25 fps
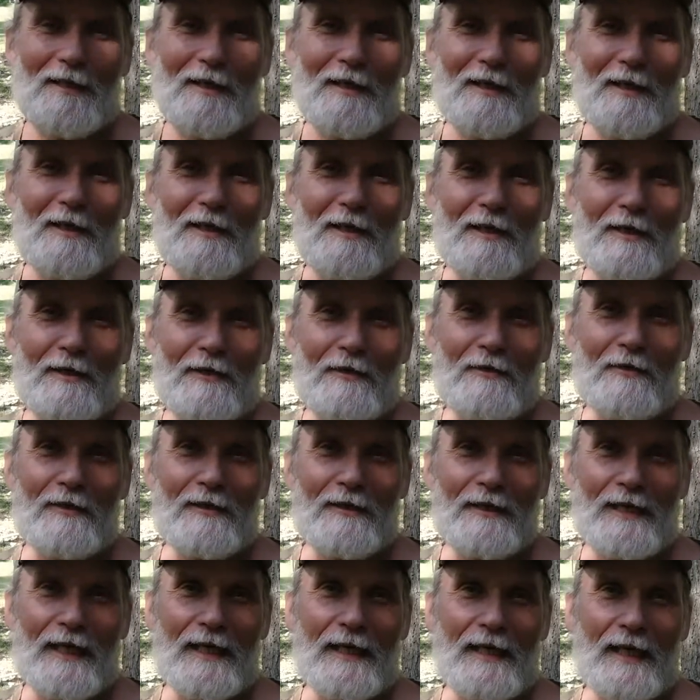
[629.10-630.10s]
oh,
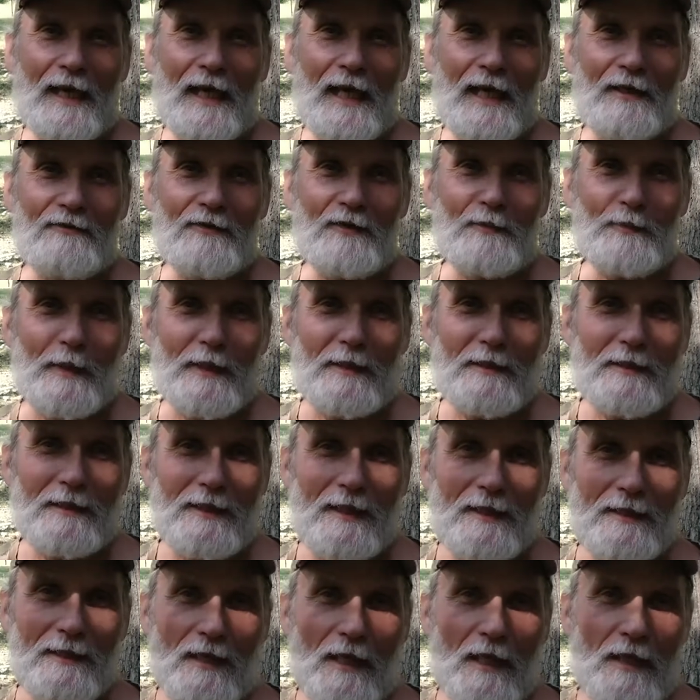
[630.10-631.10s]
like half a
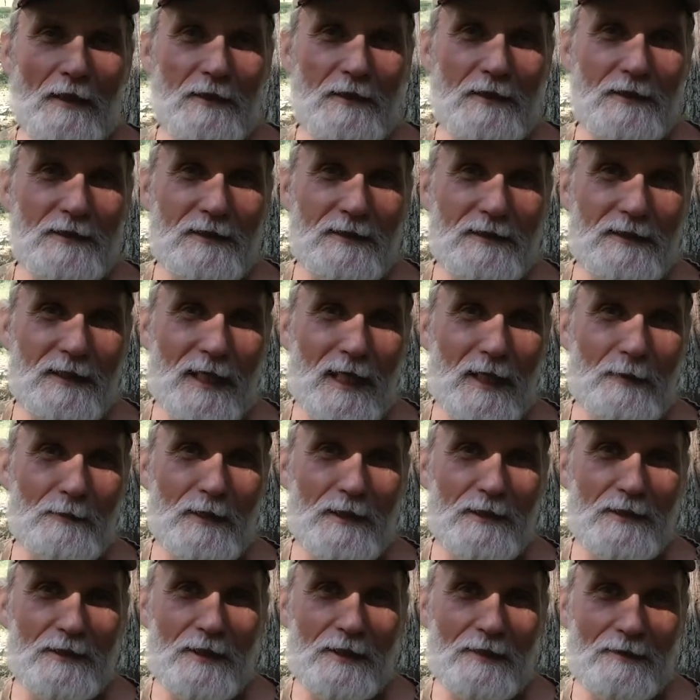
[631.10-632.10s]
billion dollars in
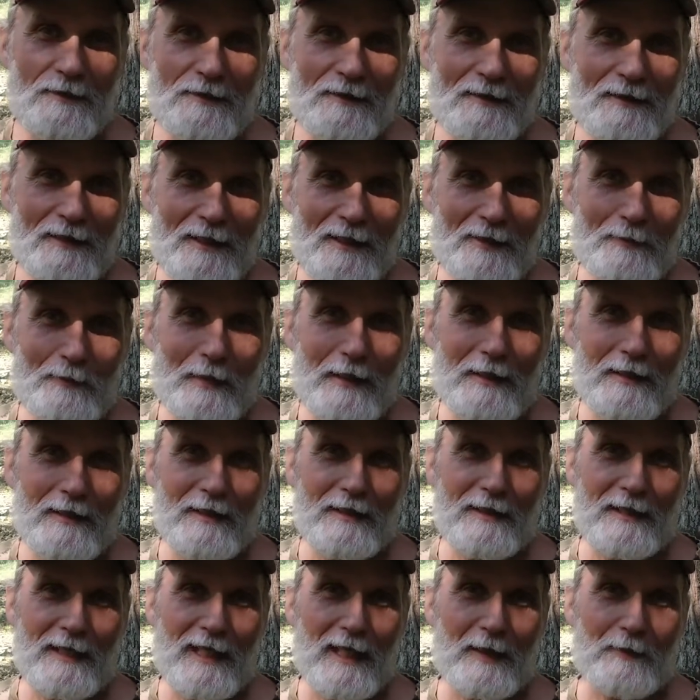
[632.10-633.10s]
damage in
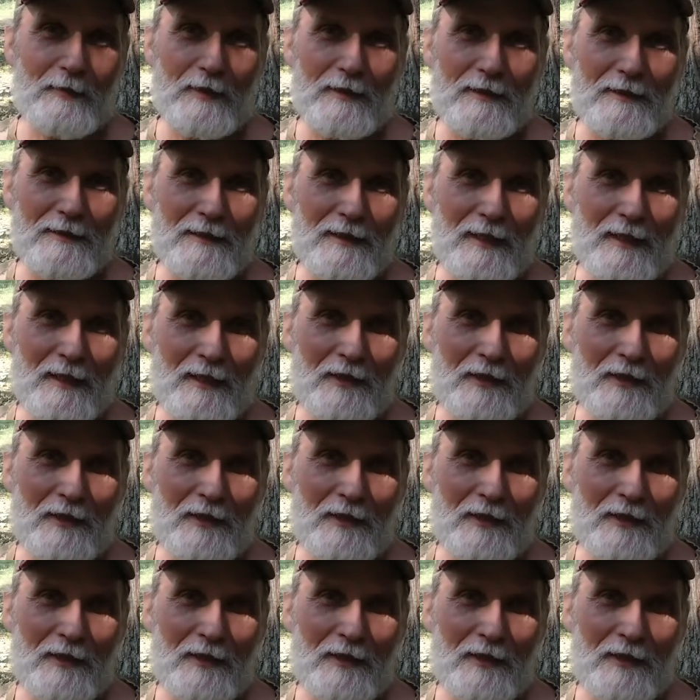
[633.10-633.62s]
Minneapolis.